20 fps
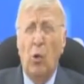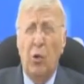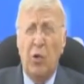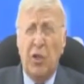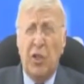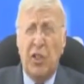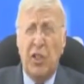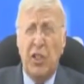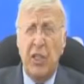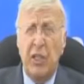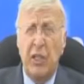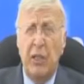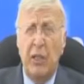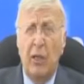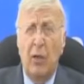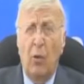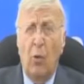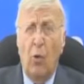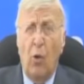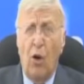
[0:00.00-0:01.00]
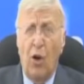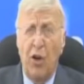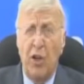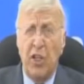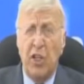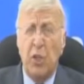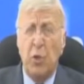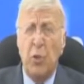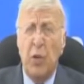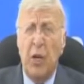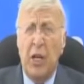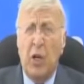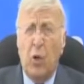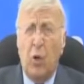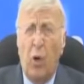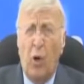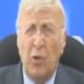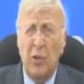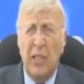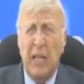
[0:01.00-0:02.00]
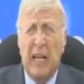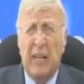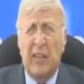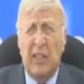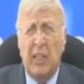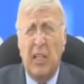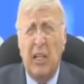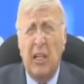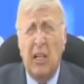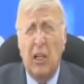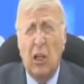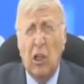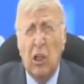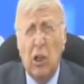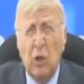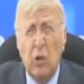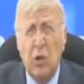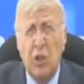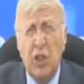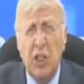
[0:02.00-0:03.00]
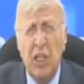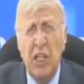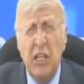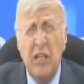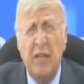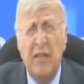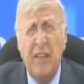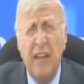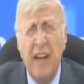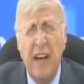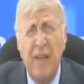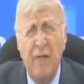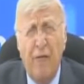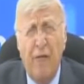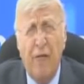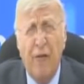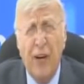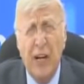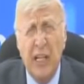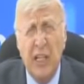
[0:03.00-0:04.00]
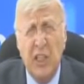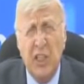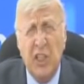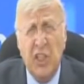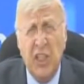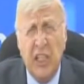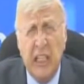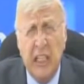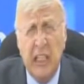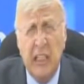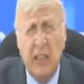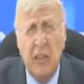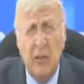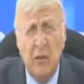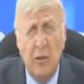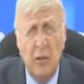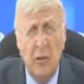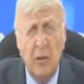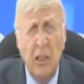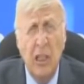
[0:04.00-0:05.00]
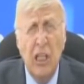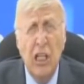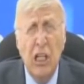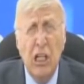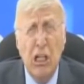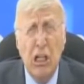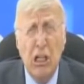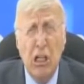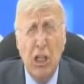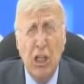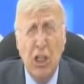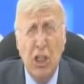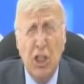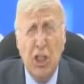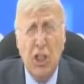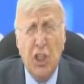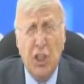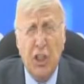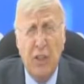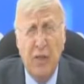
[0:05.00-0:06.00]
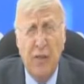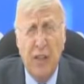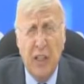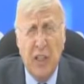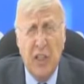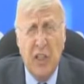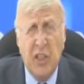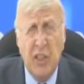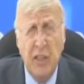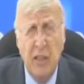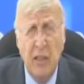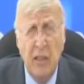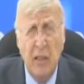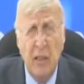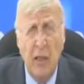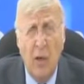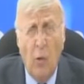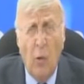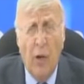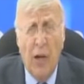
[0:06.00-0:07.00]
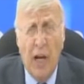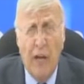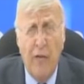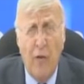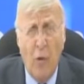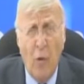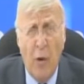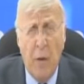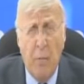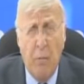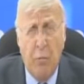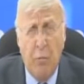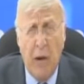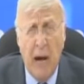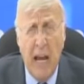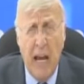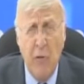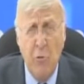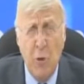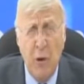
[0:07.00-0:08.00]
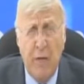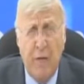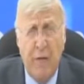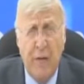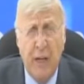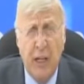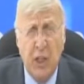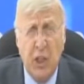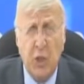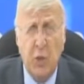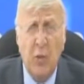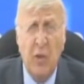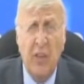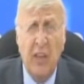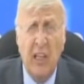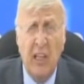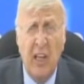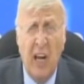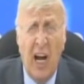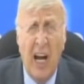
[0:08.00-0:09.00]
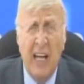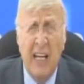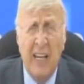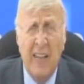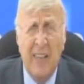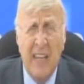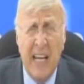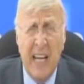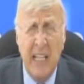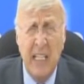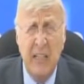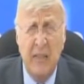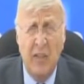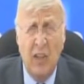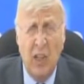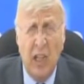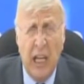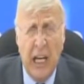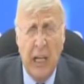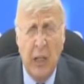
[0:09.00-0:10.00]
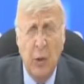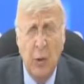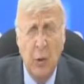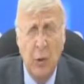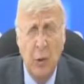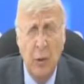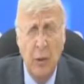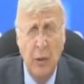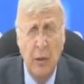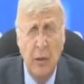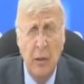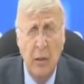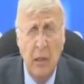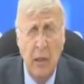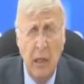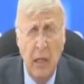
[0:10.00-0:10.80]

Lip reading: whose words we quote at the conclusion of every single service. Whenever we pray, we finish with the line at the end of Aleinu,